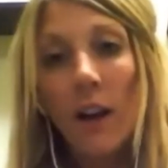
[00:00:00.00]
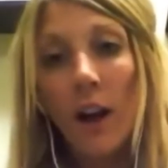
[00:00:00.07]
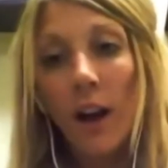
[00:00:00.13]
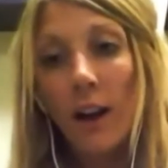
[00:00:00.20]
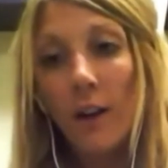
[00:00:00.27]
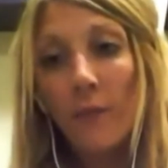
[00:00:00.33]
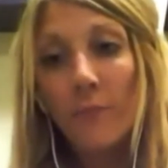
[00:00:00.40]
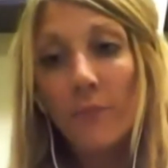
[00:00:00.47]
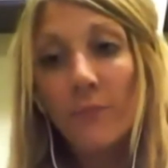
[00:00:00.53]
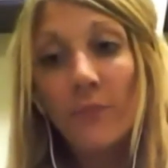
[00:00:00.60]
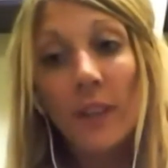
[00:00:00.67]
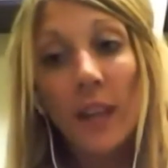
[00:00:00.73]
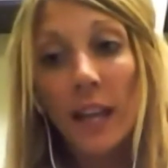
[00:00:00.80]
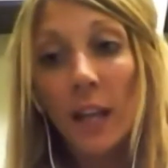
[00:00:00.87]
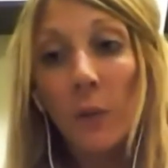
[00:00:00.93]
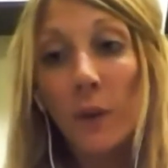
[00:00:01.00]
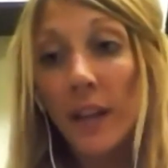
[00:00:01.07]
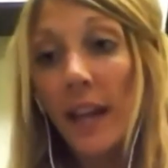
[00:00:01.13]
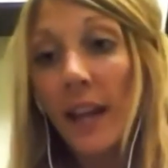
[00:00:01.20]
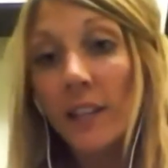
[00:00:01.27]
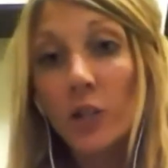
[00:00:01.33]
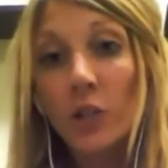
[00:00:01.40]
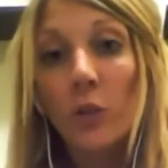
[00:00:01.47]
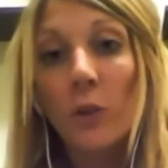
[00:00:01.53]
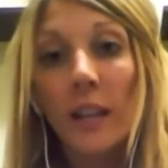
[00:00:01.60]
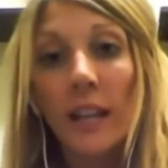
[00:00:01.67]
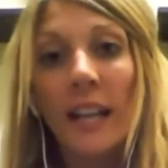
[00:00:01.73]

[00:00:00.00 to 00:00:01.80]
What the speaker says: And I went ahead and do it.